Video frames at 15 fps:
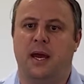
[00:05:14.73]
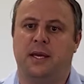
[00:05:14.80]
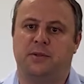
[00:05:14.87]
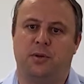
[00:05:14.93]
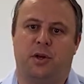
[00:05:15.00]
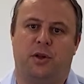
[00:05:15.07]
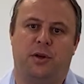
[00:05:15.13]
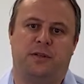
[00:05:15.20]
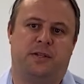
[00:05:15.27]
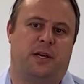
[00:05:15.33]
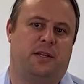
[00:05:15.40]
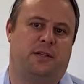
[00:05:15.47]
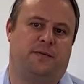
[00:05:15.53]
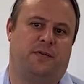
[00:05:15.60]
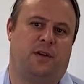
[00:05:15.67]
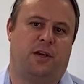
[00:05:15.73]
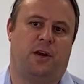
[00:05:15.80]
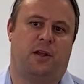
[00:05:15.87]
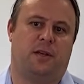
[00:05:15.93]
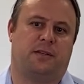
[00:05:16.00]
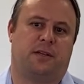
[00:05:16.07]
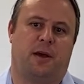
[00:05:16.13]
we close out this video,
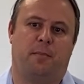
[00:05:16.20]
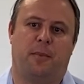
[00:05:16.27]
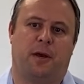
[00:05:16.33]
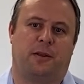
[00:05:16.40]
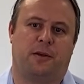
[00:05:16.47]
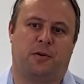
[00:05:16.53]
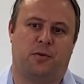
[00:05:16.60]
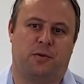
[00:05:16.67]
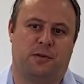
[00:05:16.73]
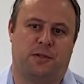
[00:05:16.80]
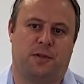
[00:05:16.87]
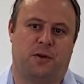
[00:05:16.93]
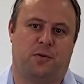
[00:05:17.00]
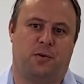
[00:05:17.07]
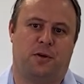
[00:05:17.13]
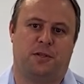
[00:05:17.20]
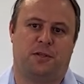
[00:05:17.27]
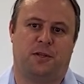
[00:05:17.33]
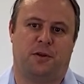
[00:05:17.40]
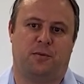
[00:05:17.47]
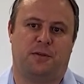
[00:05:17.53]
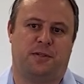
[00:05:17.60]
let's come back to the
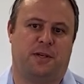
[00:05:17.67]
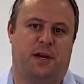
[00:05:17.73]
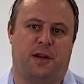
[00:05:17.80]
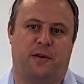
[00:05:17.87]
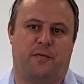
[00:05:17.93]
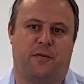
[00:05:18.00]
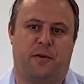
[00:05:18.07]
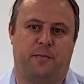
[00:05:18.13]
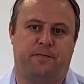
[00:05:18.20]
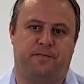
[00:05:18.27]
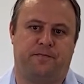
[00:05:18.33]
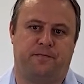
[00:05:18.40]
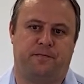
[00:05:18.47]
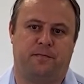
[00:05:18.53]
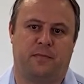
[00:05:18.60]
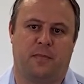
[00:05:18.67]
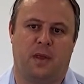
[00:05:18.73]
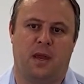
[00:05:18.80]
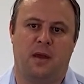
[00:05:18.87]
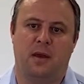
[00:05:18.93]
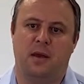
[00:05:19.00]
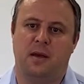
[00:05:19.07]
question that we started from.
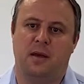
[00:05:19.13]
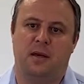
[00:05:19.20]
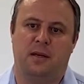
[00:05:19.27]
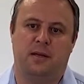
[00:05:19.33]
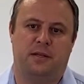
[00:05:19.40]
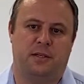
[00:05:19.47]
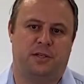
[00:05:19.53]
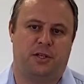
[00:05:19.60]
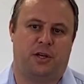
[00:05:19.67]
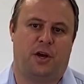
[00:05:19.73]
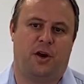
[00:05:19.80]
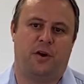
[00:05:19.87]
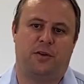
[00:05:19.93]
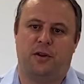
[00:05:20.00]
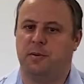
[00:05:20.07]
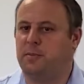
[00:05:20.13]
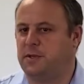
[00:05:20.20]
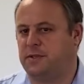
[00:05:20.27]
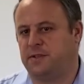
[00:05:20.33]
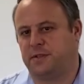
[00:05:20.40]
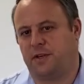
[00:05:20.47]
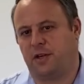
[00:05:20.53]
Did you know that a
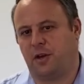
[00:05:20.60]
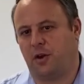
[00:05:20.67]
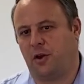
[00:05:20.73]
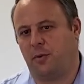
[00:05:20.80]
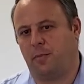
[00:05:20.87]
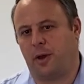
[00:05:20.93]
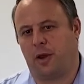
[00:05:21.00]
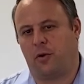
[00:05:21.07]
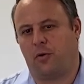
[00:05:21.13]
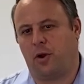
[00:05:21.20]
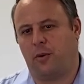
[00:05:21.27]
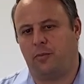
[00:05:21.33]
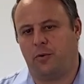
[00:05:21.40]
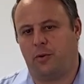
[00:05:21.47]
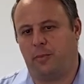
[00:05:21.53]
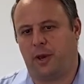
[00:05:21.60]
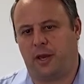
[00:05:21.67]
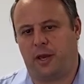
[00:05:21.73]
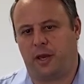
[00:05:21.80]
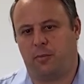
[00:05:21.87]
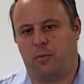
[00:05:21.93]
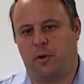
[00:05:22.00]
business can go bankrupt while
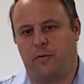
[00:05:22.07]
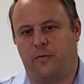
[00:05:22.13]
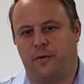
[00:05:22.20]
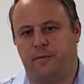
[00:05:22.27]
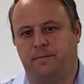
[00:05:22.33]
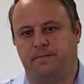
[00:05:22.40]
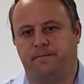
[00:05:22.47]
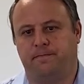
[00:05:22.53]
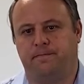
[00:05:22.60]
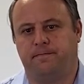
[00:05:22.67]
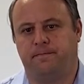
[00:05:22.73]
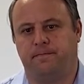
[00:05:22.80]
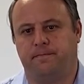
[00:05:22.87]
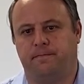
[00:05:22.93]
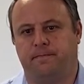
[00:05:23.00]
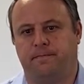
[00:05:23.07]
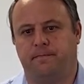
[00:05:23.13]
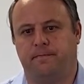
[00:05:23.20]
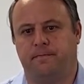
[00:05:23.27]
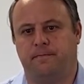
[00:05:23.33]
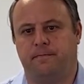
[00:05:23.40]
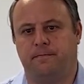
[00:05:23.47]
making a profit?
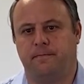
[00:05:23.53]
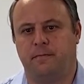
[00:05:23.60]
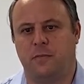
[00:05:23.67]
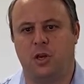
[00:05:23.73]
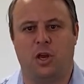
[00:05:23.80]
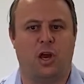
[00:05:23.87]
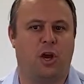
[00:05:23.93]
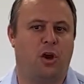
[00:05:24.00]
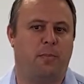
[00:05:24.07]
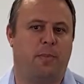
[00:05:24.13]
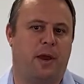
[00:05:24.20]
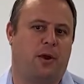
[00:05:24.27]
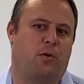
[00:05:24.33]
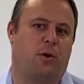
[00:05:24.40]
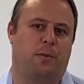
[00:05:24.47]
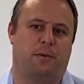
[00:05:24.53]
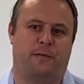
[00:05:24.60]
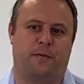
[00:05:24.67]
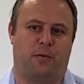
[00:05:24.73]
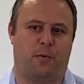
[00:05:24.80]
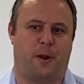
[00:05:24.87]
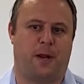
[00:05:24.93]
You can go bankrupt if
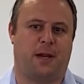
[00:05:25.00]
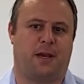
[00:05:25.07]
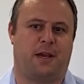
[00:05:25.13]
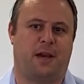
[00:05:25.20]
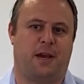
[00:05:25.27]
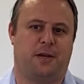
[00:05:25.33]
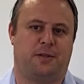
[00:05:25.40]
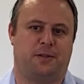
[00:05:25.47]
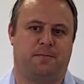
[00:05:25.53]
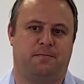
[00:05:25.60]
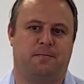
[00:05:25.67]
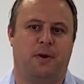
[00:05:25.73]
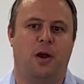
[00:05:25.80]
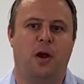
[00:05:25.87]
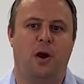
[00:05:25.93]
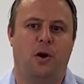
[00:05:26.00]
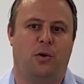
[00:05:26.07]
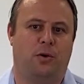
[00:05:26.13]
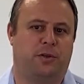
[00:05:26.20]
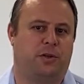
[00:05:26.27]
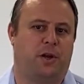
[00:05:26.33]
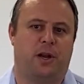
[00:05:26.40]
you run out of cash
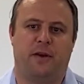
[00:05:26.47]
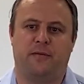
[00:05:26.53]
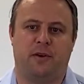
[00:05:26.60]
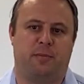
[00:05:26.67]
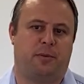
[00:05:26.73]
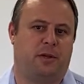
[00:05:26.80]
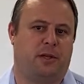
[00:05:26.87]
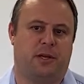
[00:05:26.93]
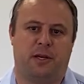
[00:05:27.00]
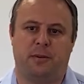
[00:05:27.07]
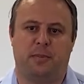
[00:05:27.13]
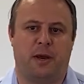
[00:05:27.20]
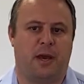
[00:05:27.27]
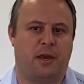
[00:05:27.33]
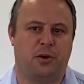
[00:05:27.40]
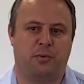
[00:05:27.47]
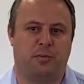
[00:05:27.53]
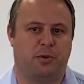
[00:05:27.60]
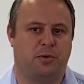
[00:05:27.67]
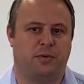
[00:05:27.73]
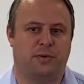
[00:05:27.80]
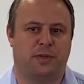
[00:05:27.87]
or don't have the ability to pay your
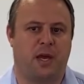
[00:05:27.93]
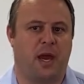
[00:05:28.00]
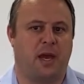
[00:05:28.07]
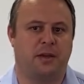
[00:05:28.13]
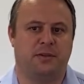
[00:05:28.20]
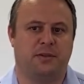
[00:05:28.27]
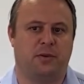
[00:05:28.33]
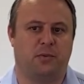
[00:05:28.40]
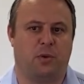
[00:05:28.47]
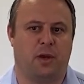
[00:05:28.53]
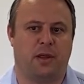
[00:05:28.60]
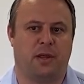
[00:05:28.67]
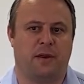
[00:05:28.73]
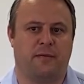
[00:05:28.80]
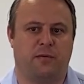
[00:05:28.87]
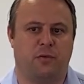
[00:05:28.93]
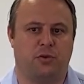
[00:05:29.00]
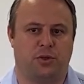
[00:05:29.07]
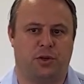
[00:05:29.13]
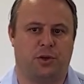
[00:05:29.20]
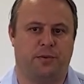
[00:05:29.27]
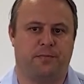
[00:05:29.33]
bills as and when they fall
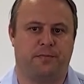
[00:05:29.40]
due.